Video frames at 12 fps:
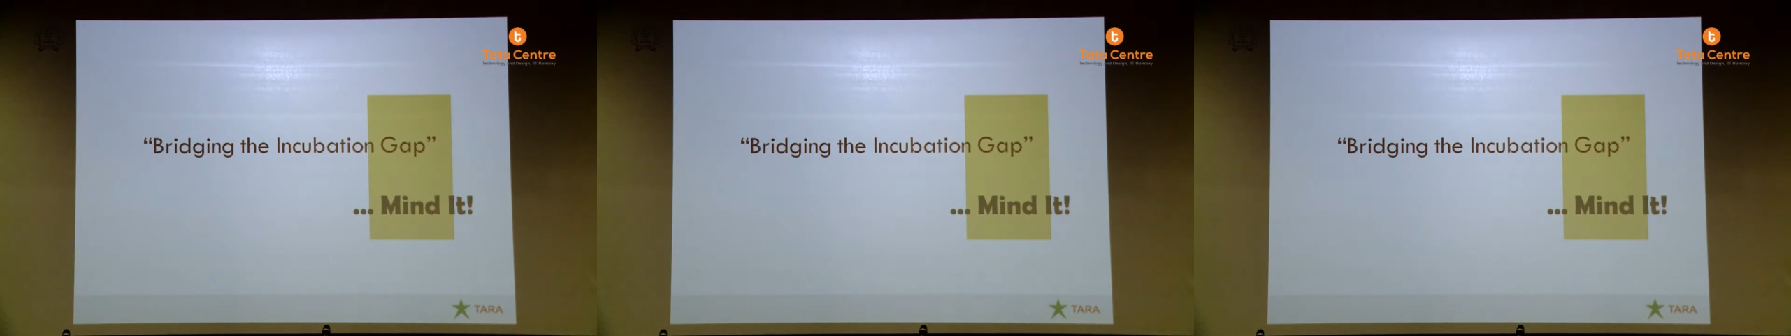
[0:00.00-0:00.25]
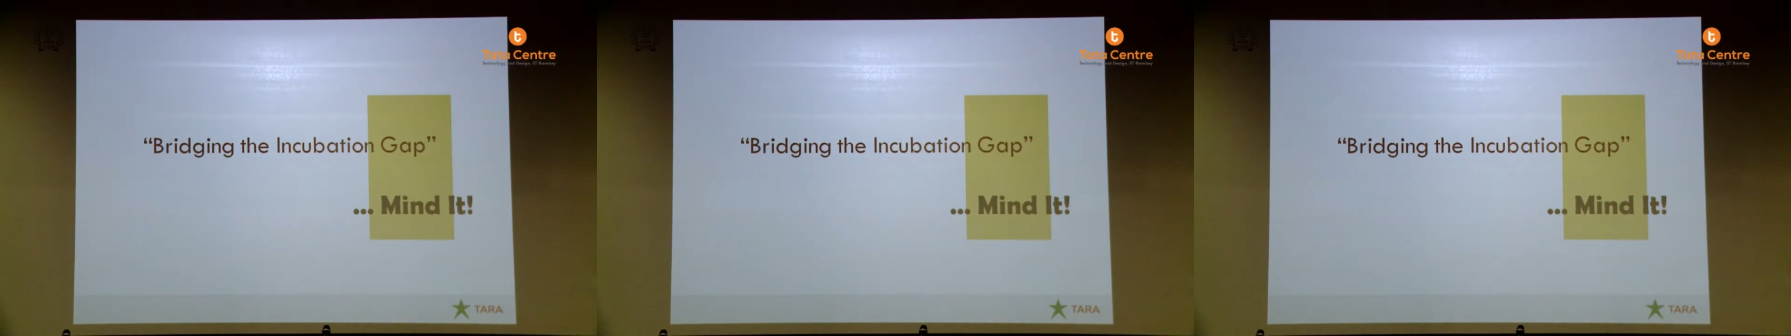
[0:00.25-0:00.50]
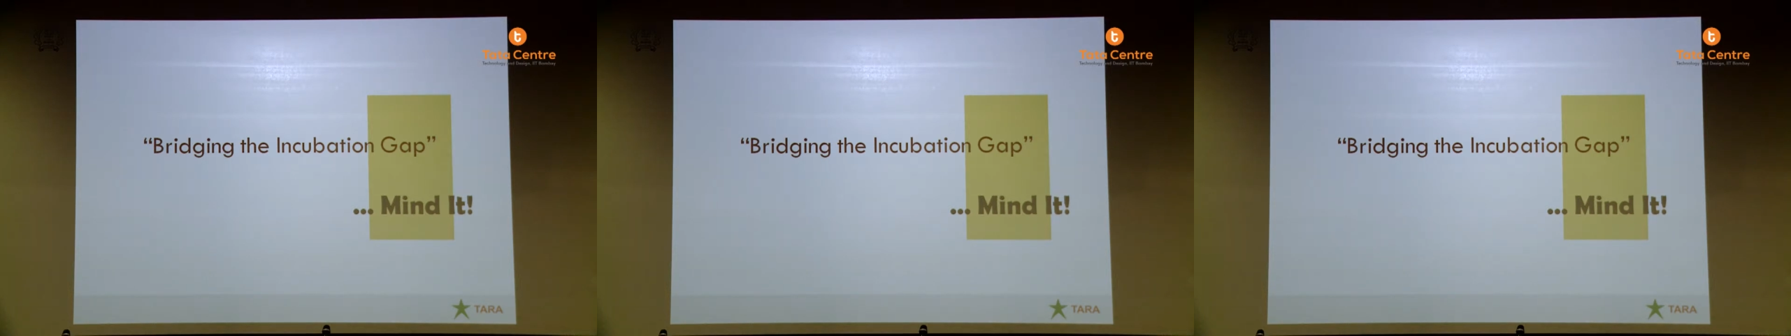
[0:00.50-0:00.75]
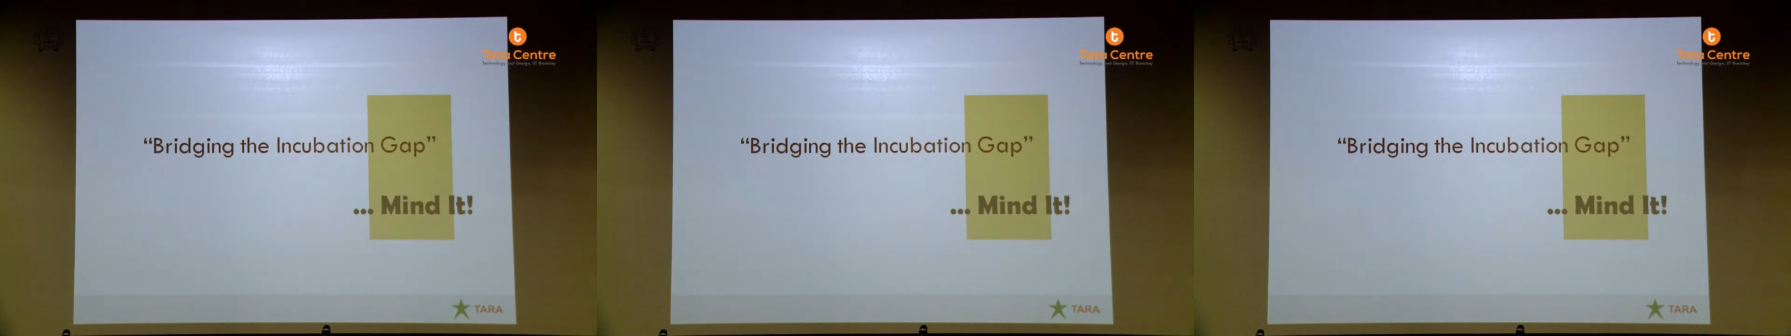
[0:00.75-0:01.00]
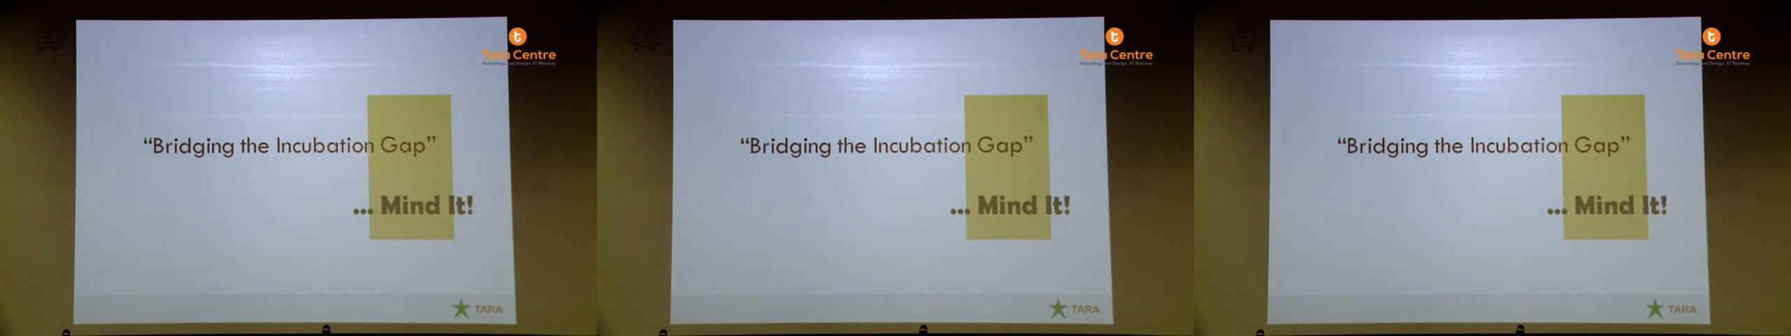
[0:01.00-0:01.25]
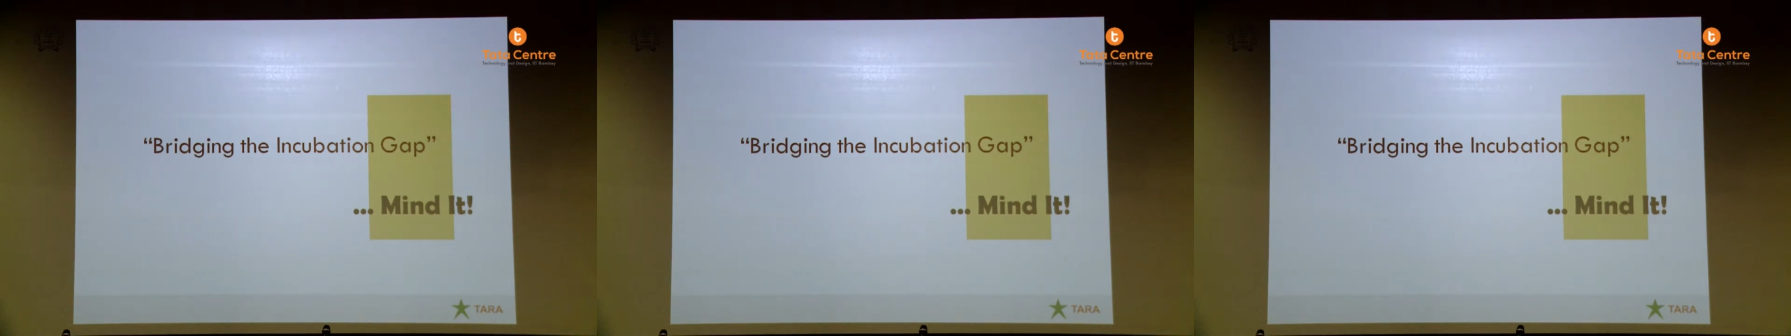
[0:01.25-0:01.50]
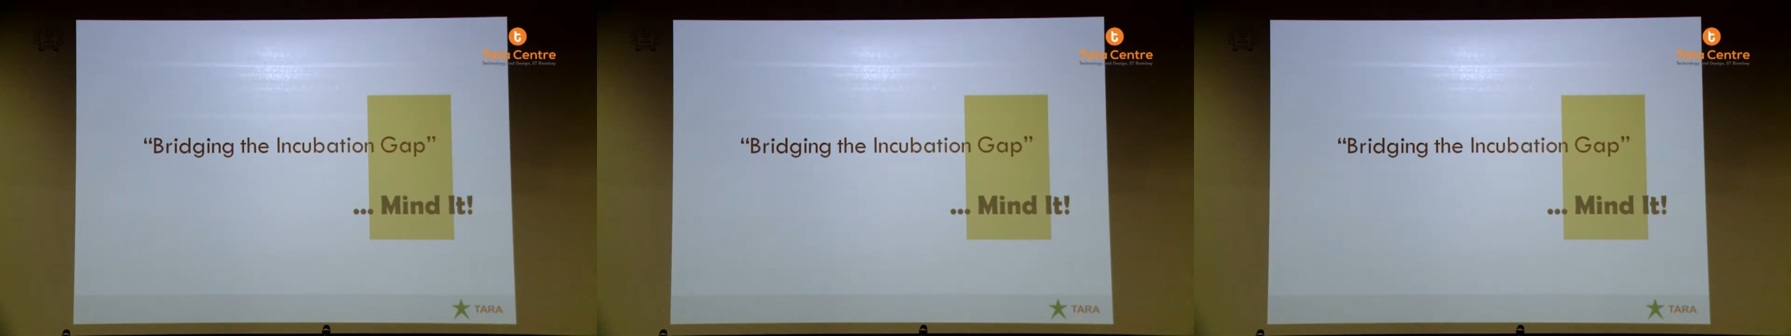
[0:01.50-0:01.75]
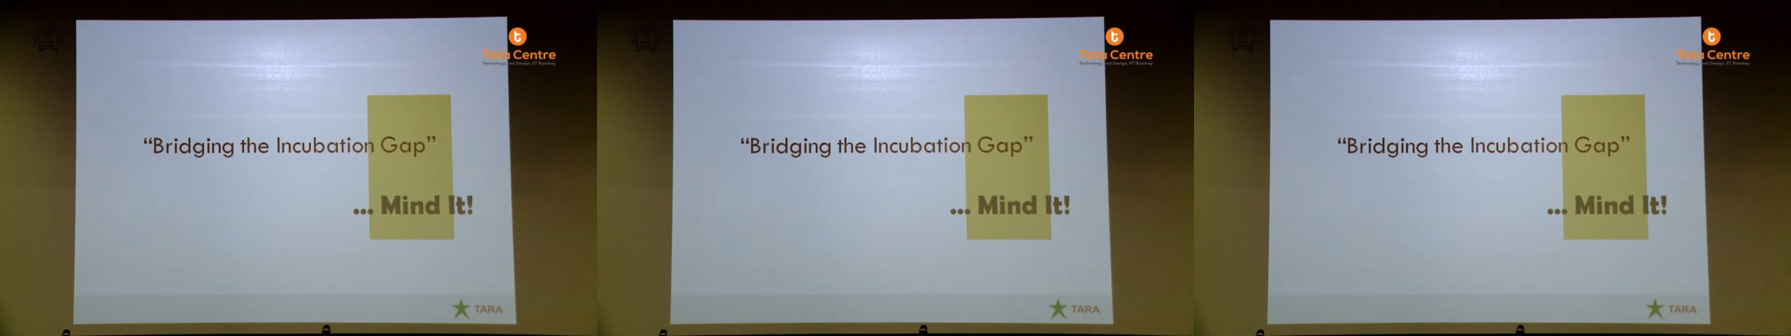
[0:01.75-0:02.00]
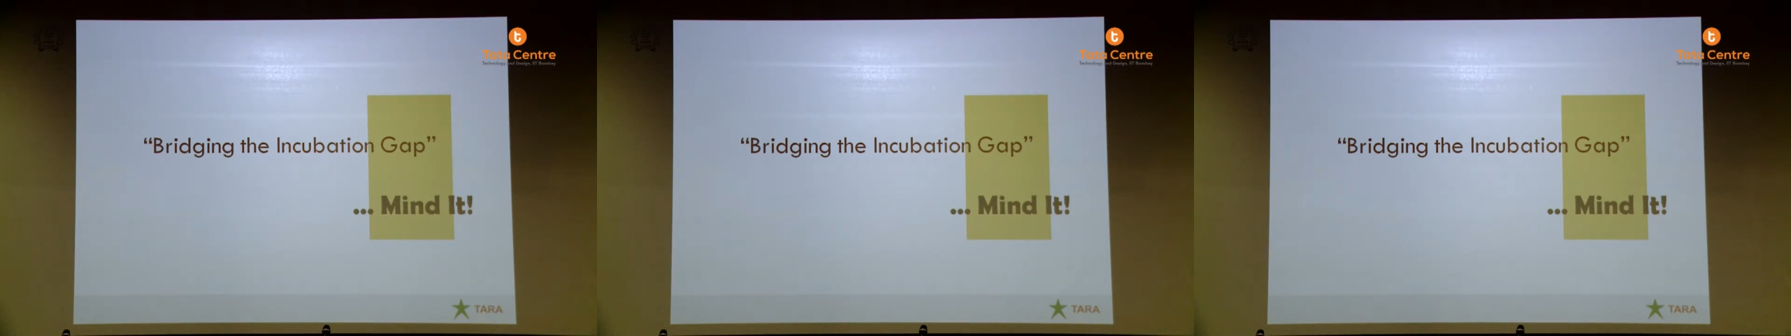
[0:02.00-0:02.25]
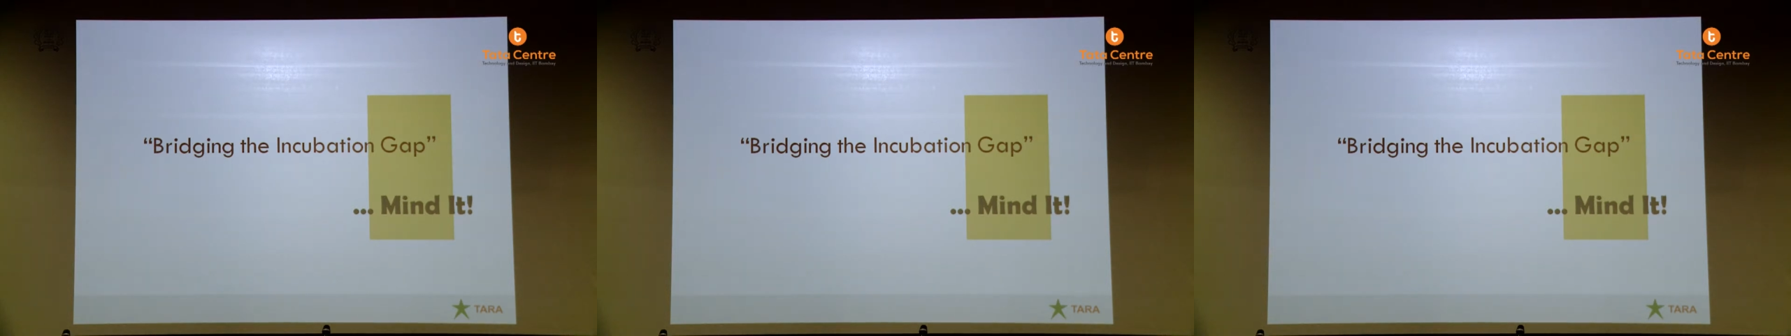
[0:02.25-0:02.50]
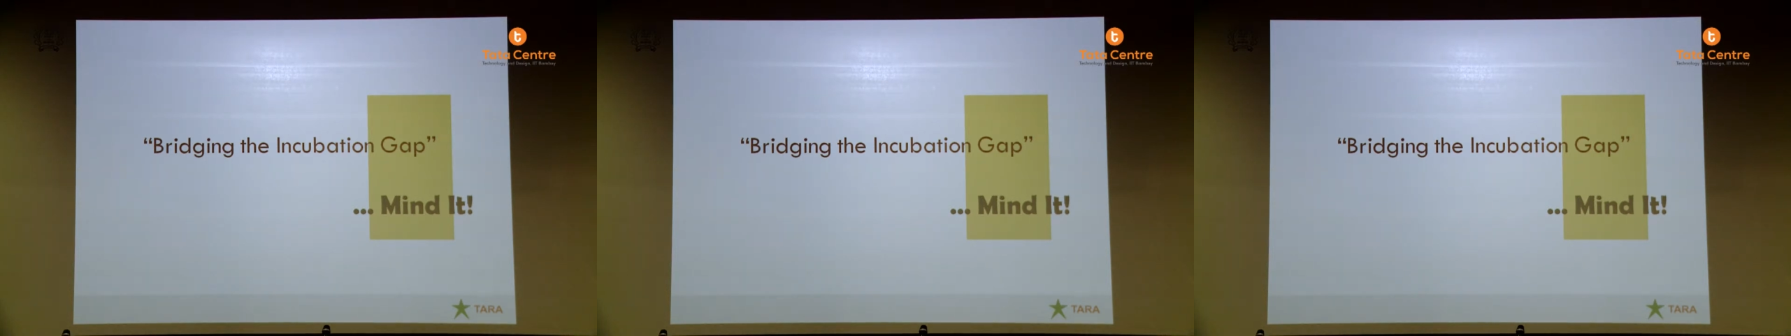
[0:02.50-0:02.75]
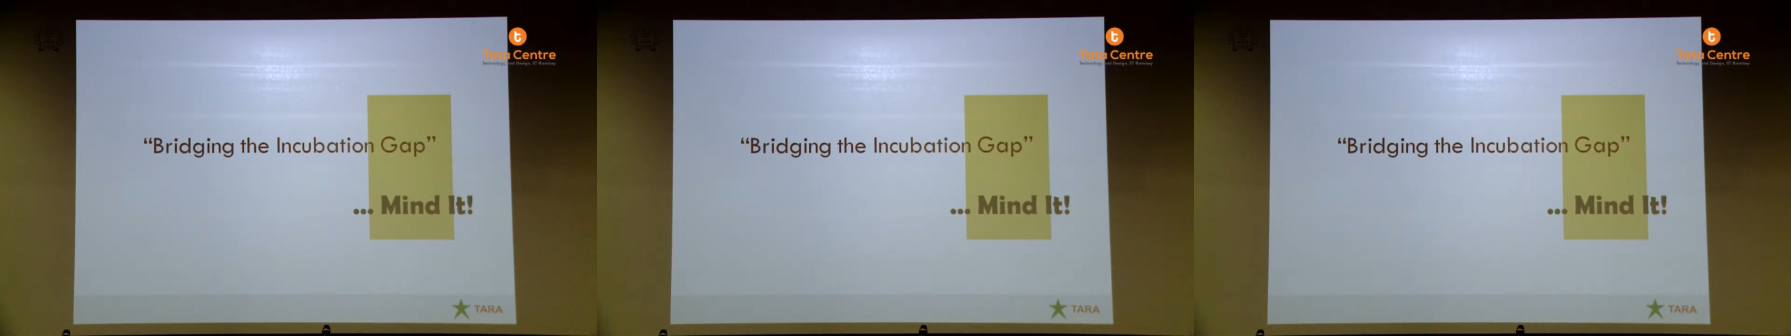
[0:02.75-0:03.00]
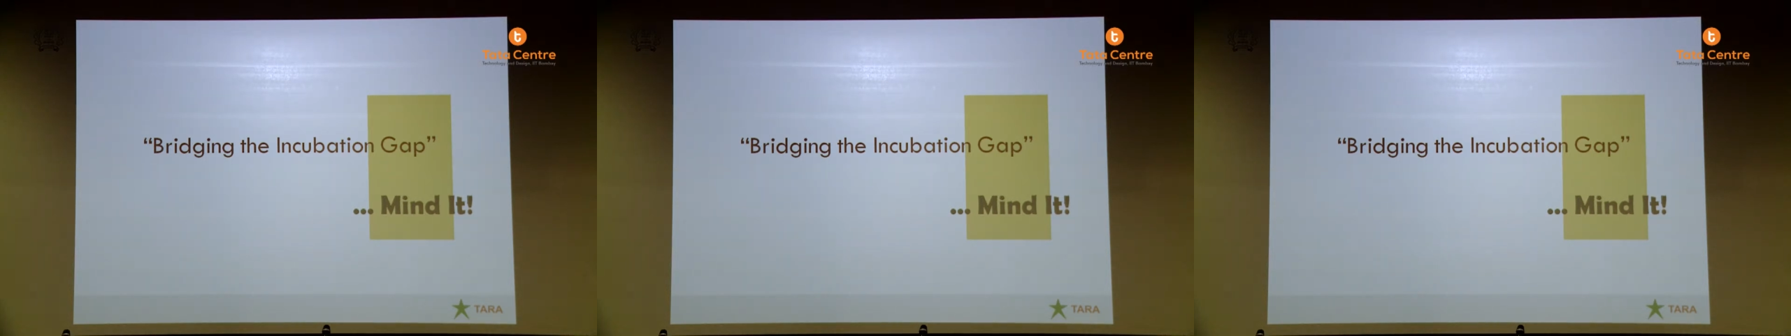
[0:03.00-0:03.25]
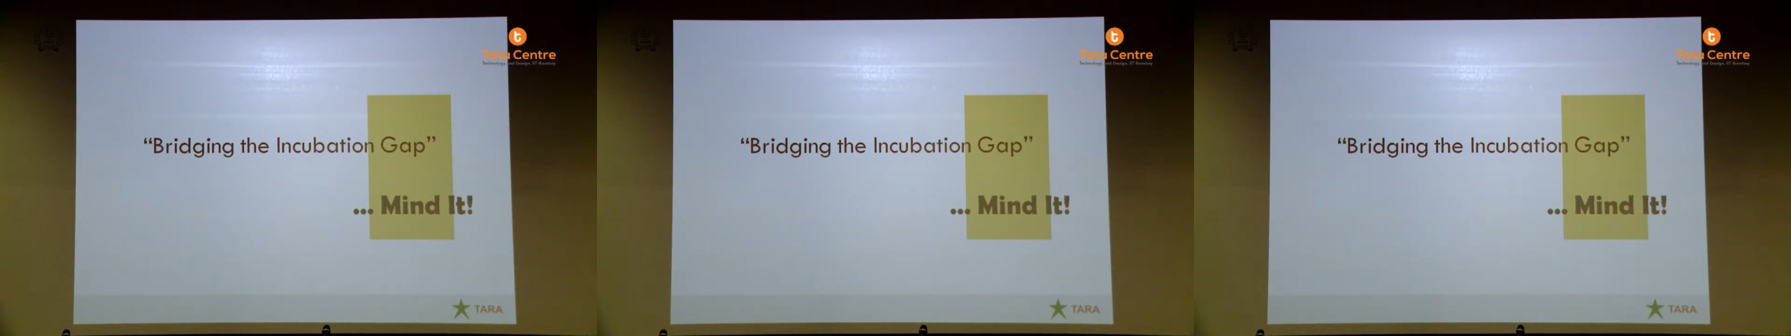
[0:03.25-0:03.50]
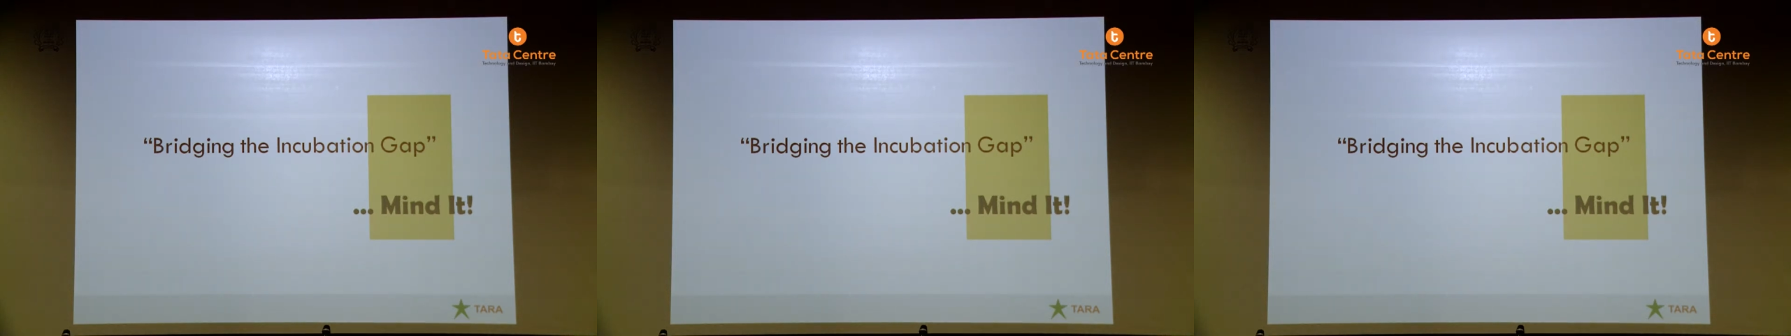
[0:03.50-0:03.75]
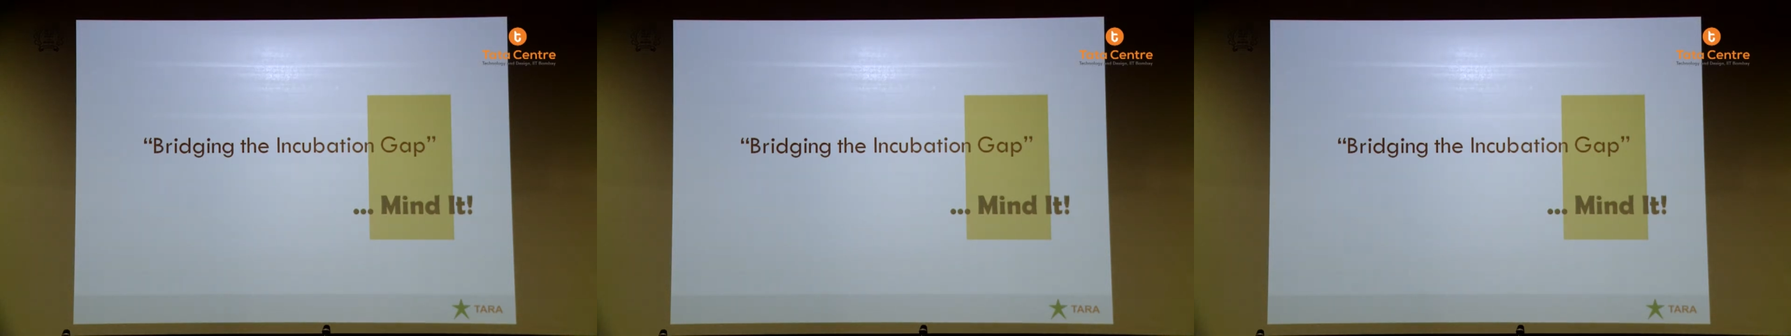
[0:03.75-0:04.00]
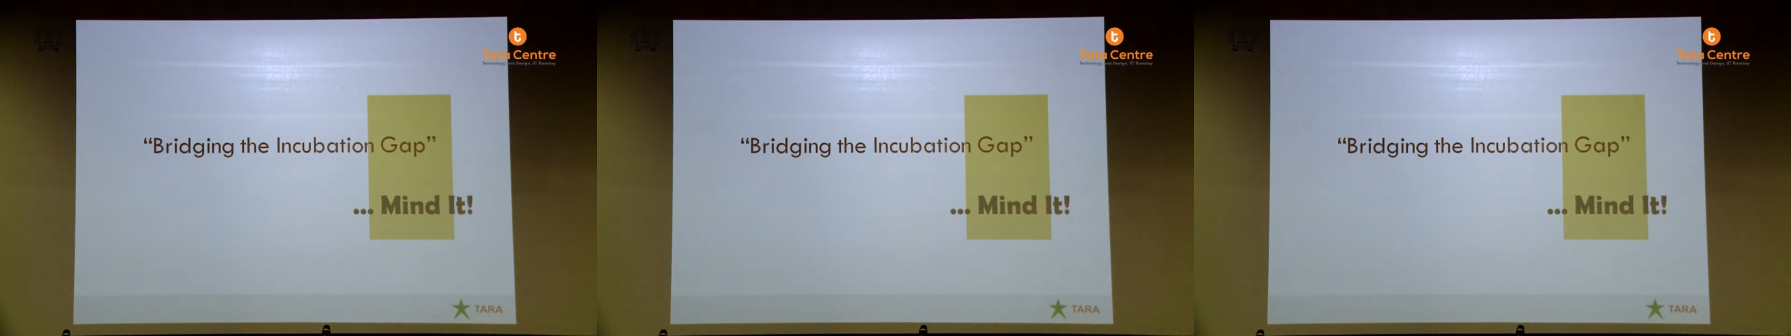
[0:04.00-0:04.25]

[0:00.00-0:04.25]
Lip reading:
[unreadable: no face in view]